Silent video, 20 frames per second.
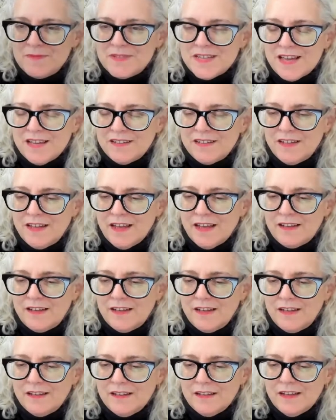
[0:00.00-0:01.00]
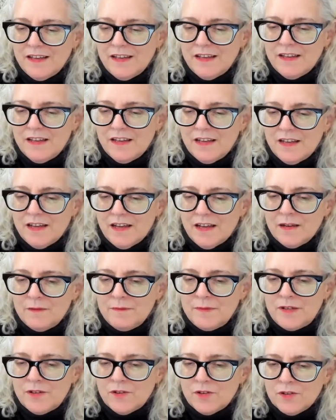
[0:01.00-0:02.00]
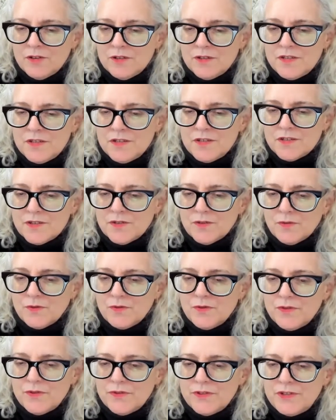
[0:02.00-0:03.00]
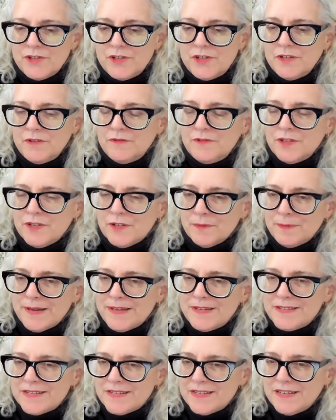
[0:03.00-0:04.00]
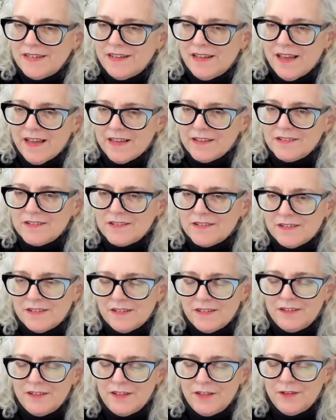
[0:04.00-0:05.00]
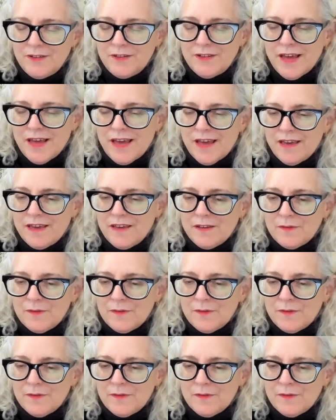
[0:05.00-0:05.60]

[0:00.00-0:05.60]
Anne Kelly. I'm an artist, author, and tutor based in Kent, in the UK.